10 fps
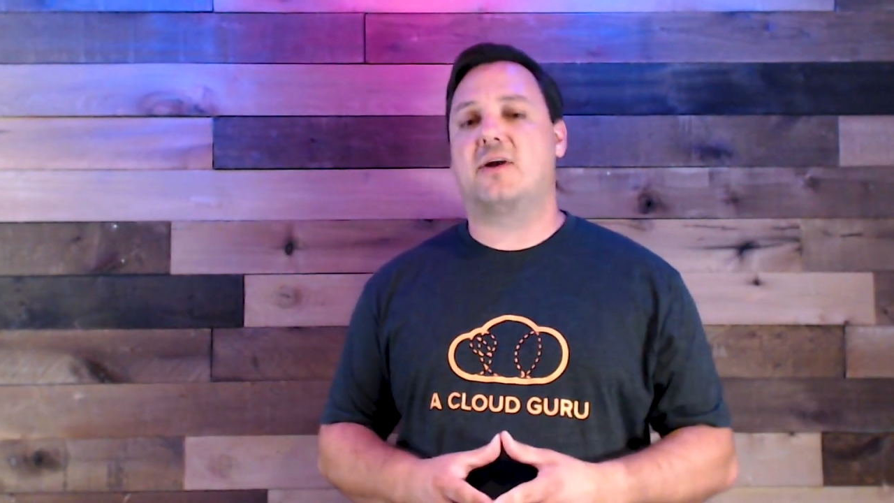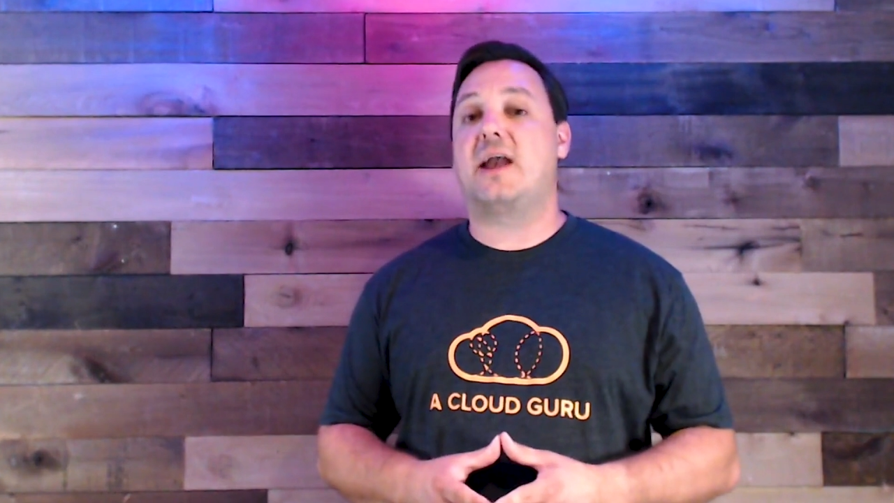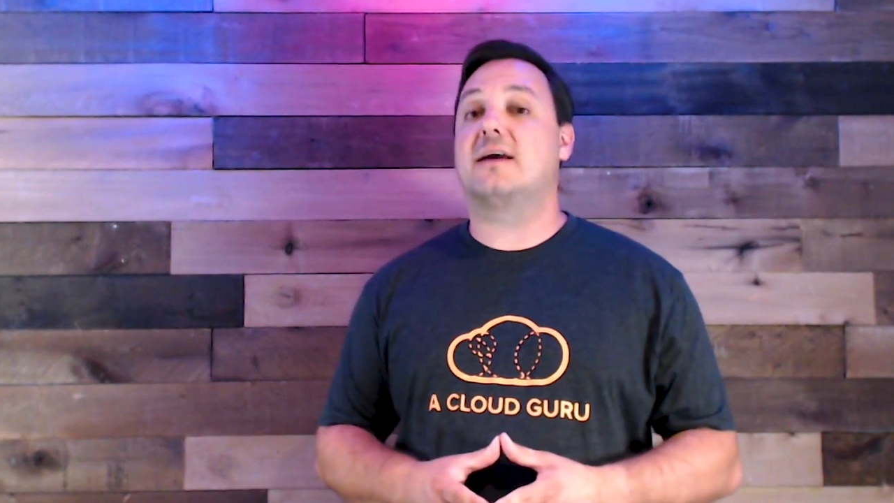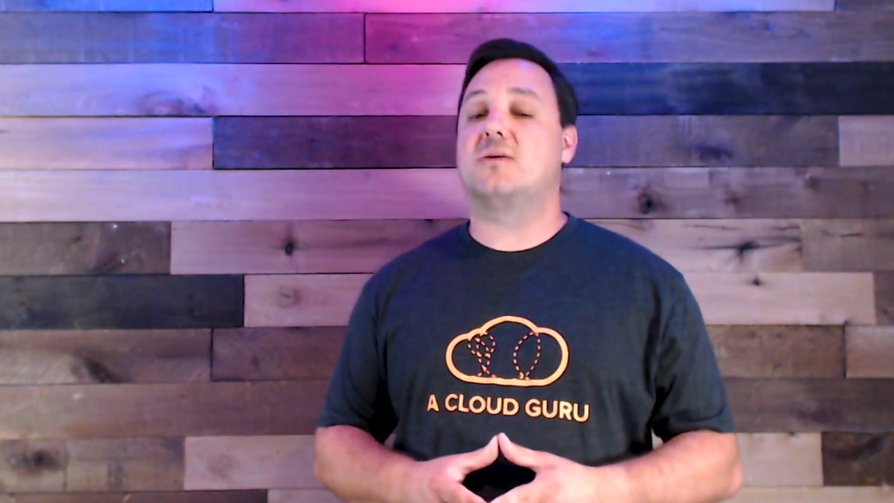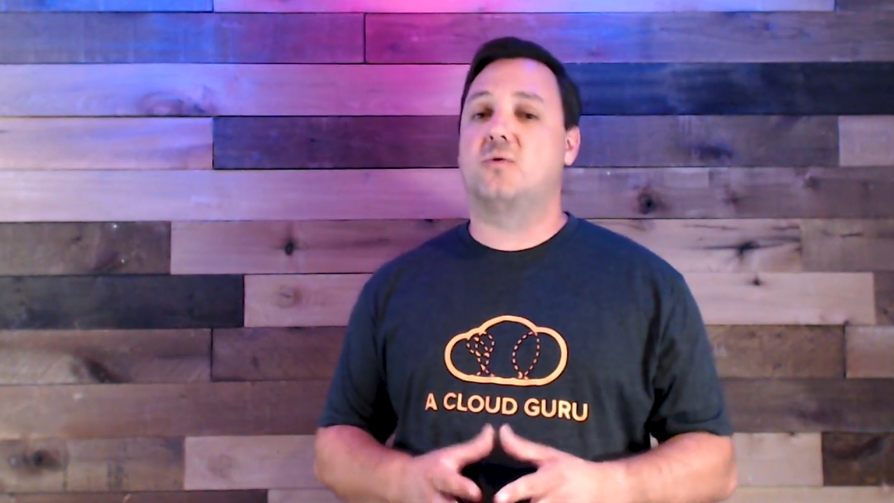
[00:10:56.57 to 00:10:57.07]

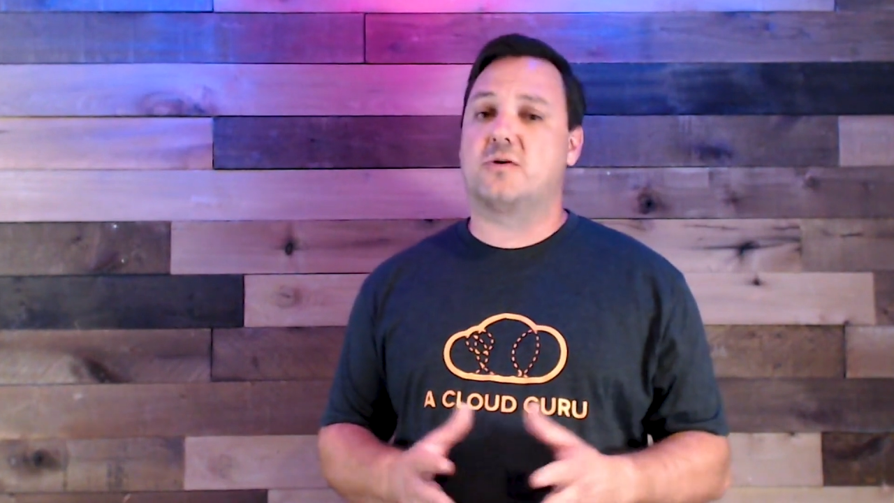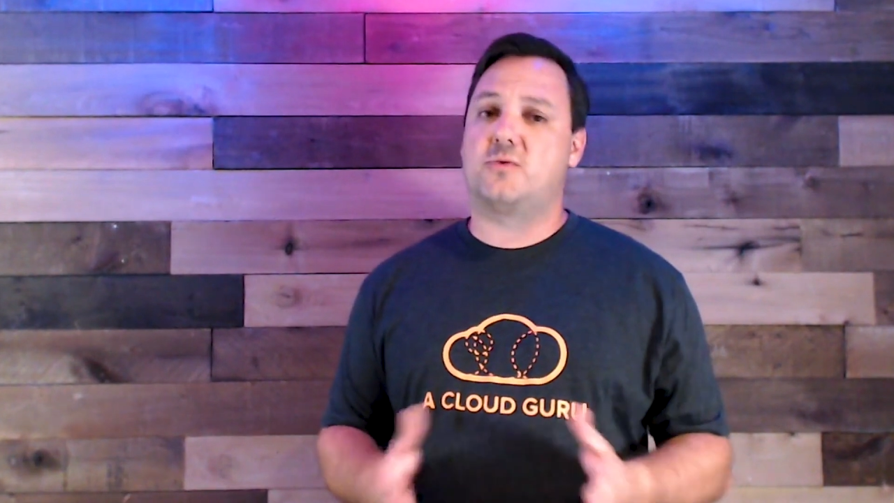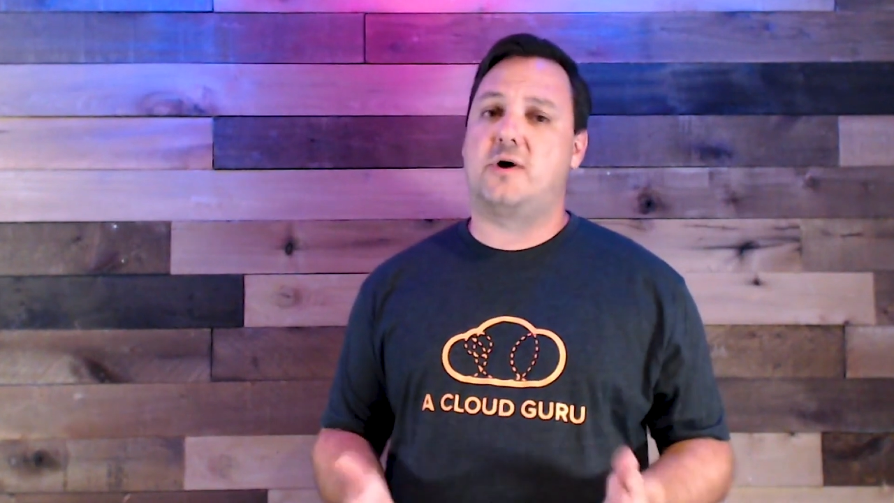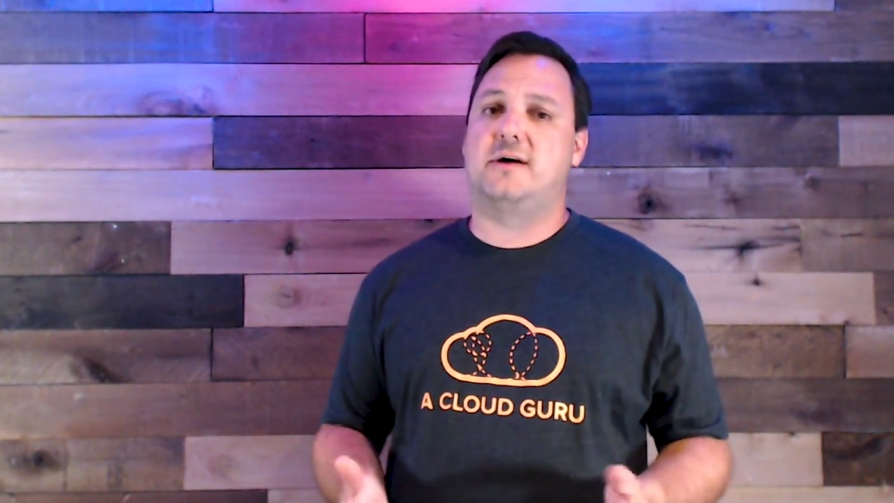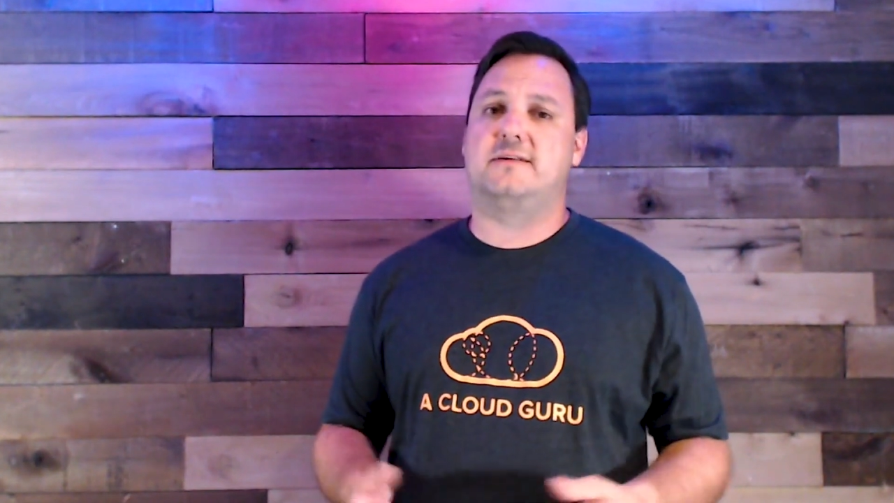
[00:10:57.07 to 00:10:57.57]
and a
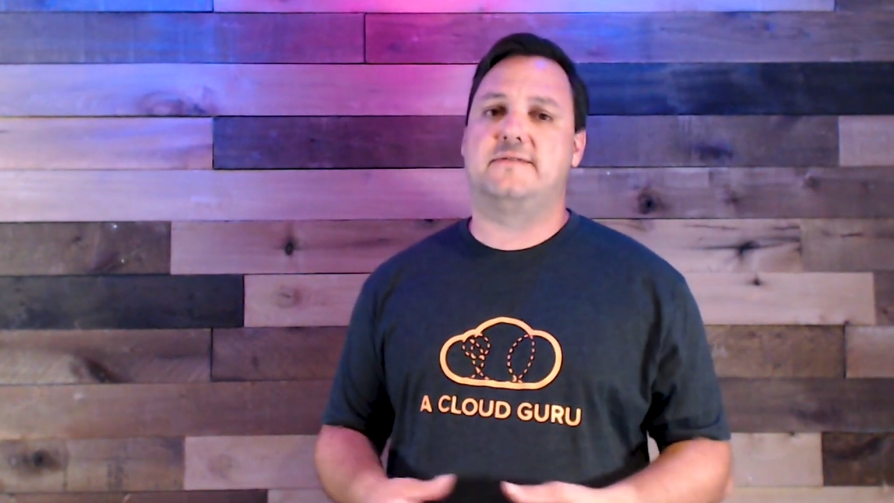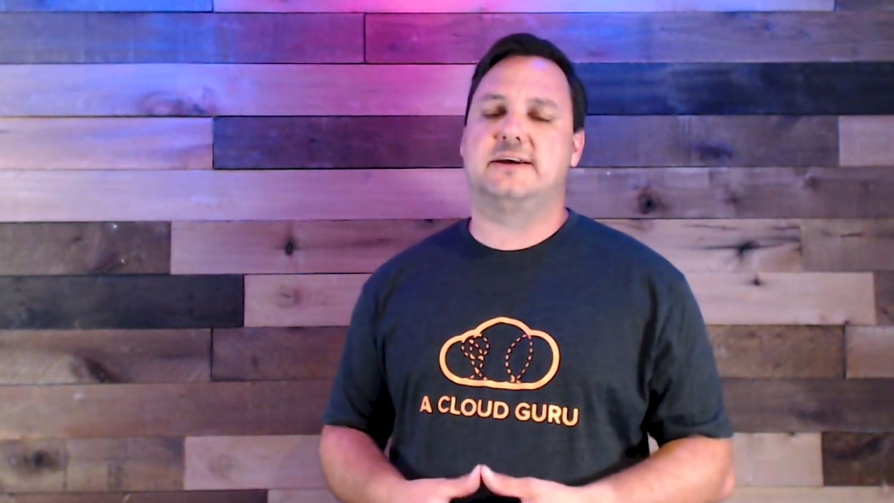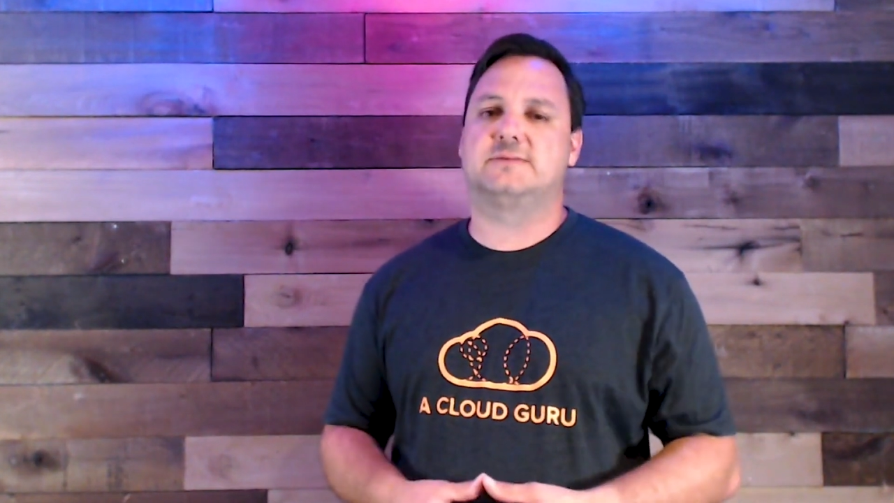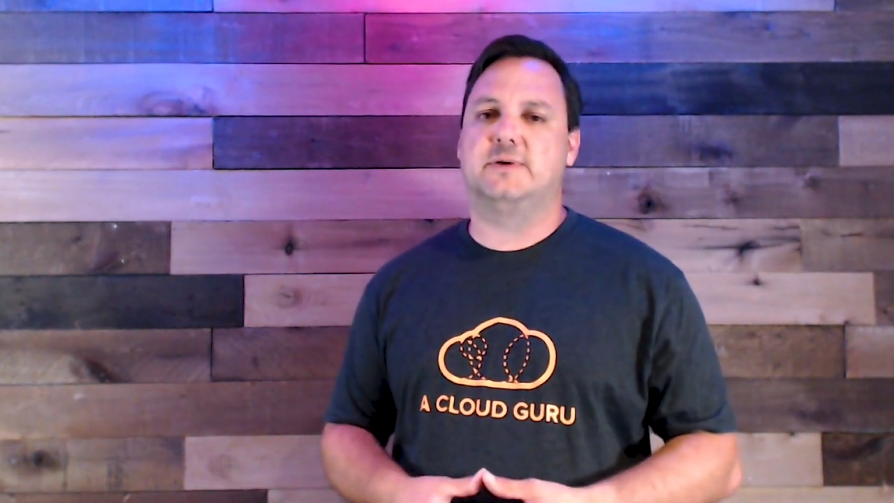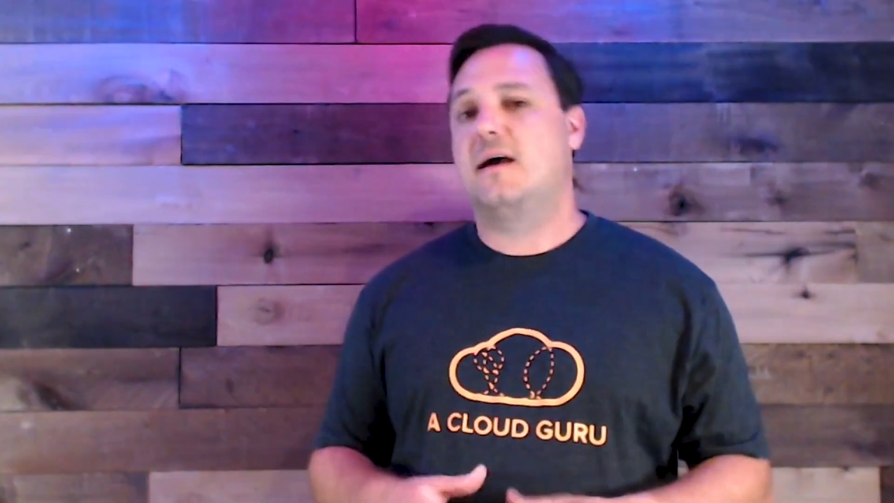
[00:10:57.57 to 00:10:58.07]
worthwhile
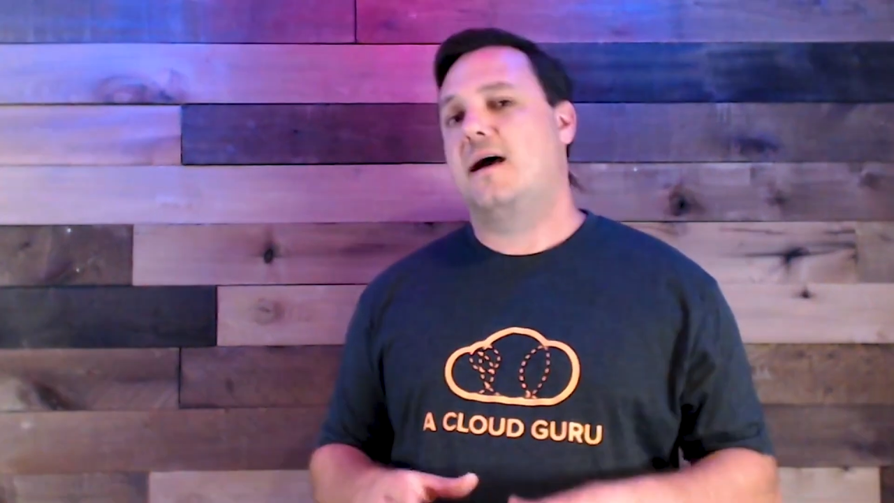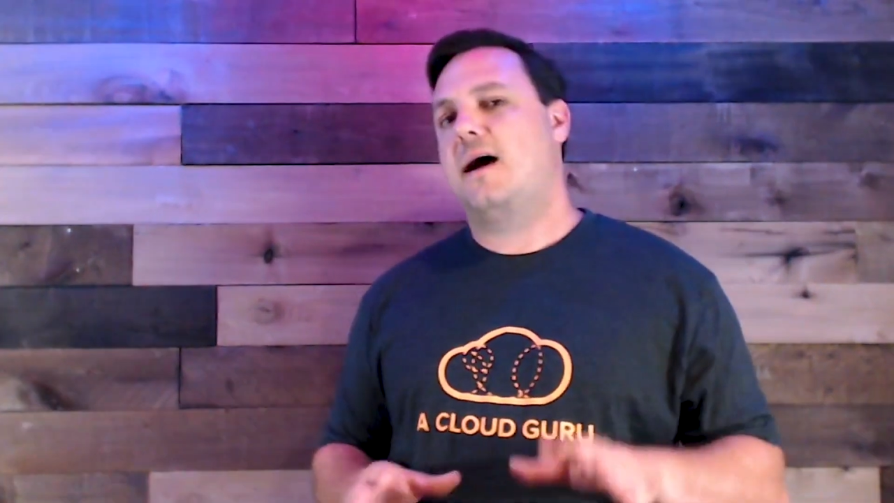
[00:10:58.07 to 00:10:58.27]
investment.